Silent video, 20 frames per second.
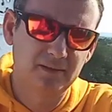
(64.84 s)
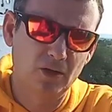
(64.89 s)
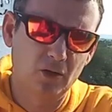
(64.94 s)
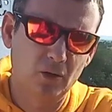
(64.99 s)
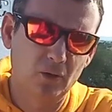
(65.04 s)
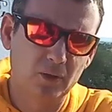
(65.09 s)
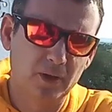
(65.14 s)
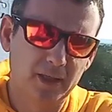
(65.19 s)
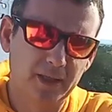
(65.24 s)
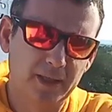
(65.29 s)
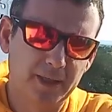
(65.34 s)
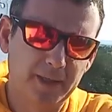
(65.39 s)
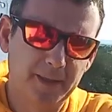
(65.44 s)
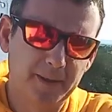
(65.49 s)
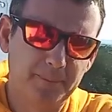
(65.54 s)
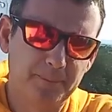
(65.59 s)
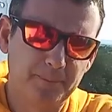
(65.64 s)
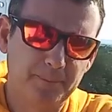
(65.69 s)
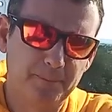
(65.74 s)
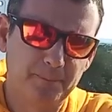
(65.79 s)
So
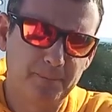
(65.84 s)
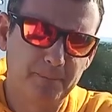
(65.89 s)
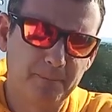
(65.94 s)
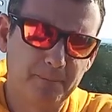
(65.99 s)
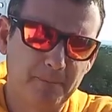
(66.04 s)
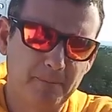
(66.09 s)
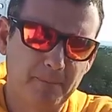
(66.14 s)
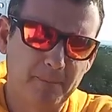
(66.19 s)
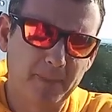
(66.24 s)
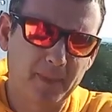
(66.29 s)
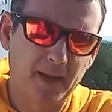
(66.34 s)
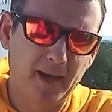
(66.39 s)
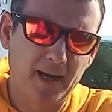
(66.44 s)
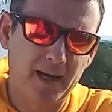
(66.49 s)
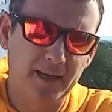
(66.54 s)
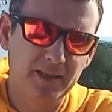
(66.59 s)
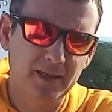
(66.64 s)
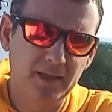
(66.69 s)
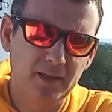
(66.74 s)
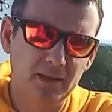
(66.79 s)
um,
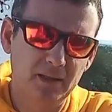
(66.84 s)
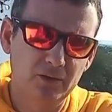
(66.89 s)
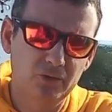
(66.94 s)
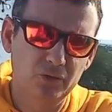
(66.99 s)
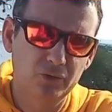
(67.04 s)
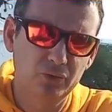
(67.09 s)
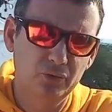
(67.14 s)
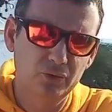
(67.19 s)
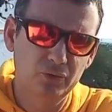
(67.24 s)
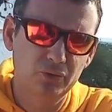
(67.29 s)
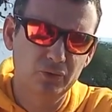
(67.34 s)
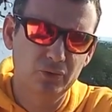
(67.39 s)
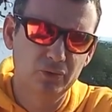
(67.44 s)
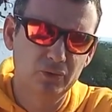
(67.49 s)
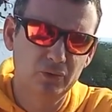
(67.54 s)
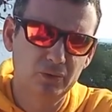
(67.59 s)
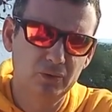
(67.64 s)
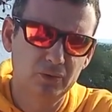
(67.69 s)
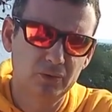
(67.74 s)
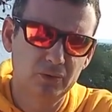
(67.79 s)
I needed to
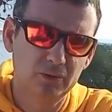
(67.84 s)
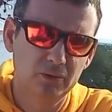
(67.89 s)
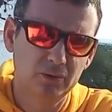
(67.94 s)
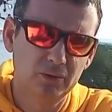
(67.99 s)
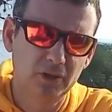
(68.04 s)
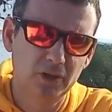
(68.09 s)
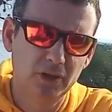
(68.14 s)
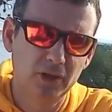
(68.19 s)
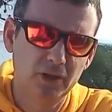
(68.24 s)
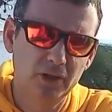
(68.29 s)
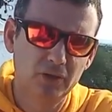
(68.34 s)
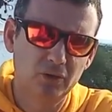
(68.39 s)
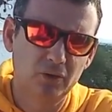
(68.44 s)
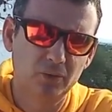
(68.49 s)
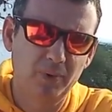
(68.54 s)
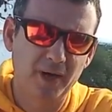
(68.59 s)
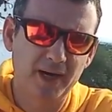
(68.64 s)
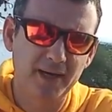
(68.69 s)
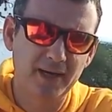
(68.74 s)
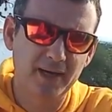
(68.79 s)

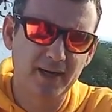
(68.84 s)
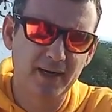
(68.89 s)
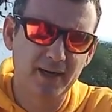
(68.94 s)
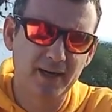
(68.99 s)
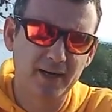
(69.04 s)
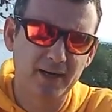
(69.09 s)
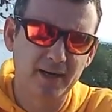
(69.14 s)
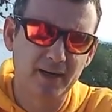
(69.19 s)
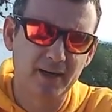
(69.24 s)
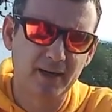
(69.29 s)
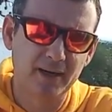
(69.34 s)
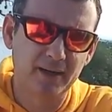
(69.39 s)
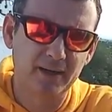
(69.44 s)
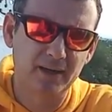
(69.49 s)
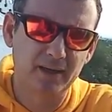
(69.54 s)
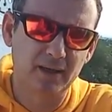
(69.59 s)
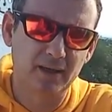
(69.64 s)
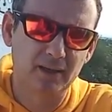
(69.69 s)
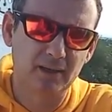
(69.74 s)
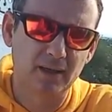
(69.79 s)
to buy a,
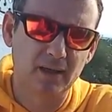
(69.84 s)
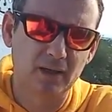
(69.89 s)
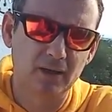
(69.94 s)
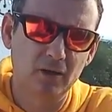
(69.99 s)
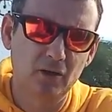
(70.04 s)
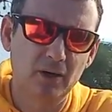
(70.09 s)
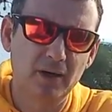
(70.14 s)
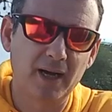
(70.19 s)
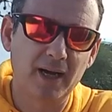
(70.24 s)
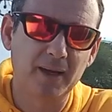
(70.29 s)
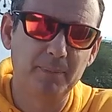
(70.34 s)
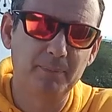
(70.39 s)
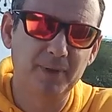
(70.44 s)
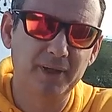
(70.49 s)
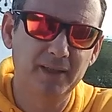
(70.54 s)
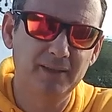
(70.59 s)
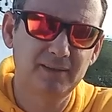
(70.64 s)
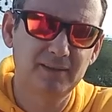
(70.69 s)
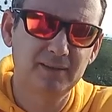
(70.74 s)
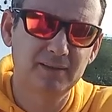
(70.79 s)
a long
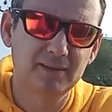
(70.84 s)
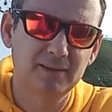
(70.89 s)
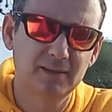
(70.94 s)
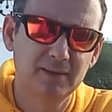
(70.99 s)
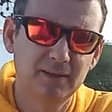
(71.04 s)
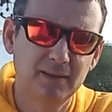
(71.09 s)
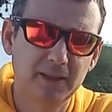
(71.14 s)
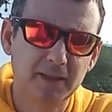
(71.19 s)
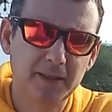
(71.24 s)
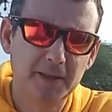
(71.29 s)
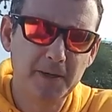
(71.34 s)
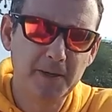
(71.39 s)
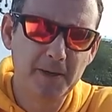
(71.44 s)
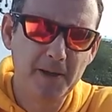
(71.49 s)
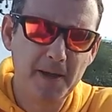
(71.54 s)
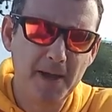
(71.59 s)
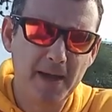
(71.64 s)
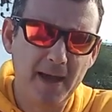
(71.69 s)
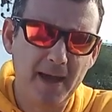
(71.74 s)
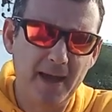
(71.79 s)
eyepiece,
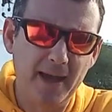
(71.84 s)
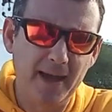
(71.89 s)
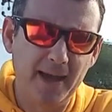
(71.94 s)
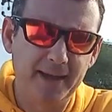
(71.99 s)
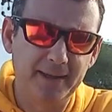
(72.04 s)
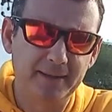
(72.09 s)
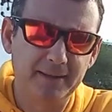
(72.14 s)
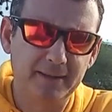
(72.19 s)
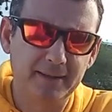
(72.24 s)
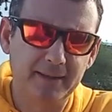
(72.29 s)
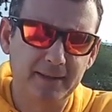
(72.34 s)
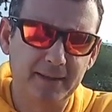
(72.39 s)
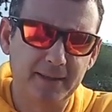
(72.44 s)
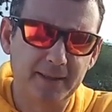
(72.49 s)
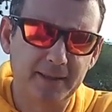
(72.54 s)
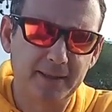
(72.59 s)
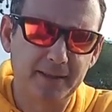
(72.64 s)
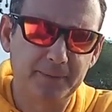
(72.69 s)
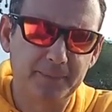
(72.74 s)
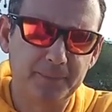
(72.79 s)
and
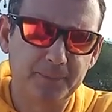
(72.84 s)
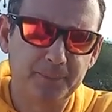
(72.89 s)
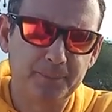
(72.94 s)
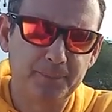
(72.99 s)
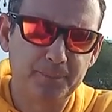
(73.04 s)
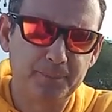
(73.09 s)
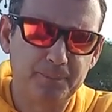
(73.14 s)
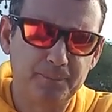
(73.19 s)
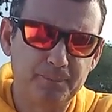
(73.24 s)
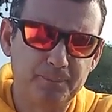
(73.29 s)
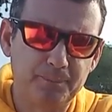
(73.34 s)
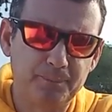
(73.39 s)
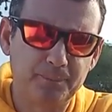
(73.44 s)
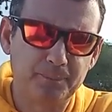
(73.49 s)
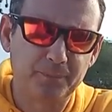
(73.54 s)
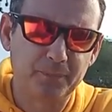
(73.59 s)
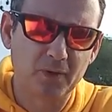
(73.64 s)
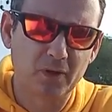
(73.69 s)
um,